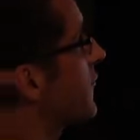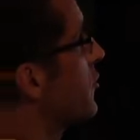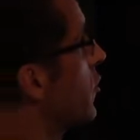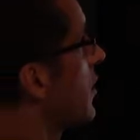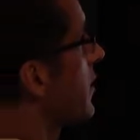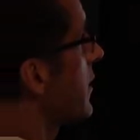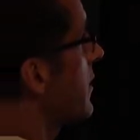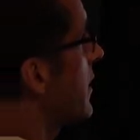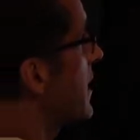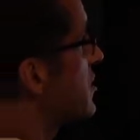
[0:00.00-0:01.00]
for
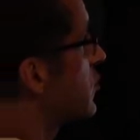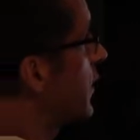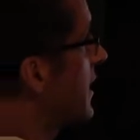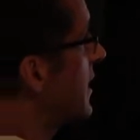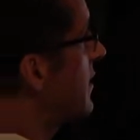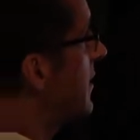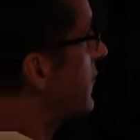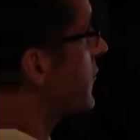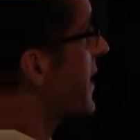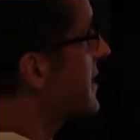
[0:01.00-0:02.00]
nuclear in Sweden,
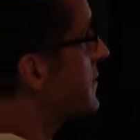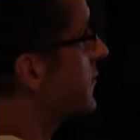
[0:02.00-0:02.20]
France,